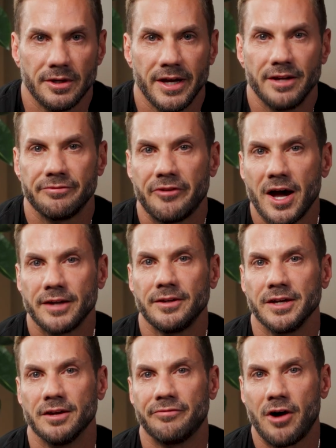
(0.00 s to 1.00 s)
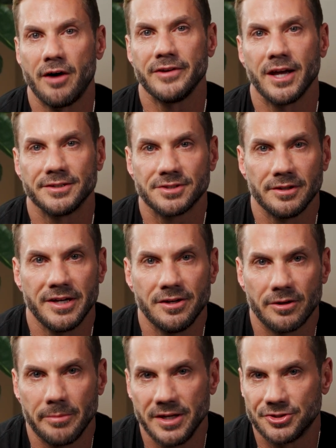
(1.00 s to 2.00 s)
And finally, evolving as a
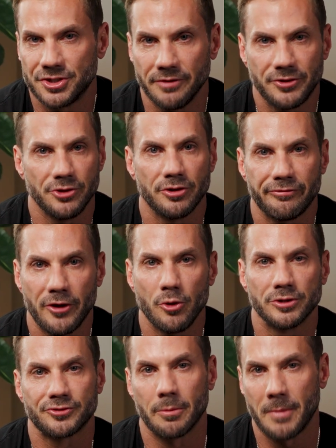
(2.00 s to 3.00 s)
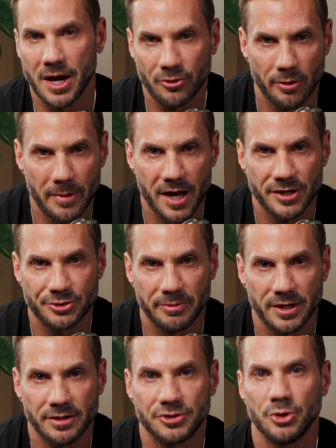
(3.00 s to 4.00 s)
leader means shifting your focus from
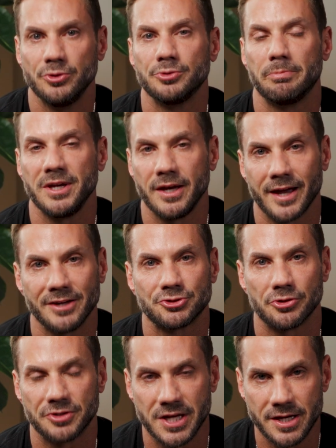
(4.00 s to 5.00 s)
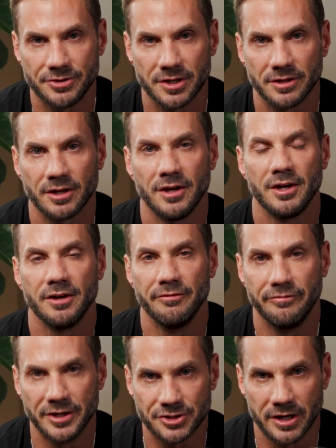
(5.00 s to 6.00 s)
micromanagement to being a strategic
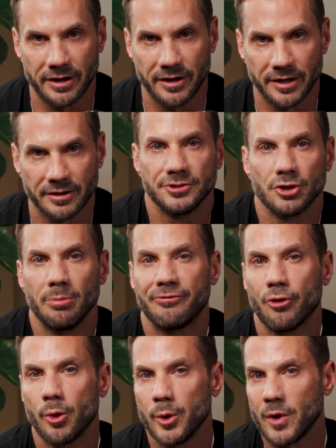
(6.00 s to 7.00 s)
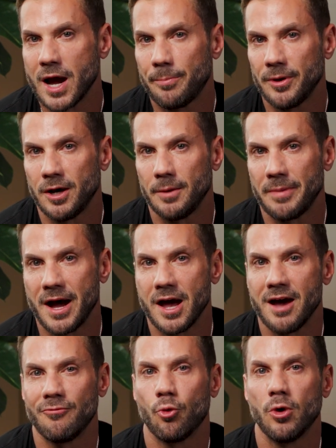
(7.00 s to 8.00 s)
visionary. So before we wrap up, I
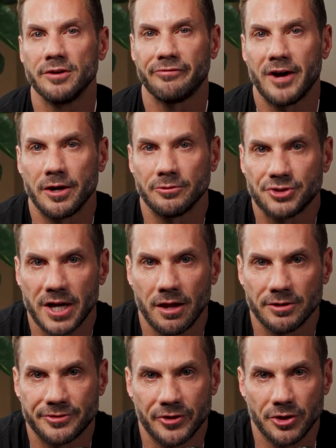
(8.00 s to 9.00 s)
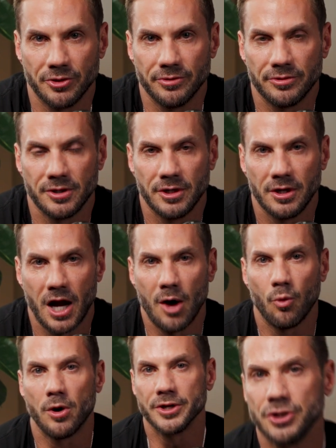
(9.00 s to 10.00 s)
have one final challenge for you. I
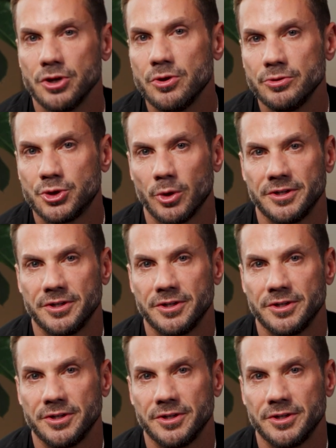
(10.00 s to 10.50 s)
want you to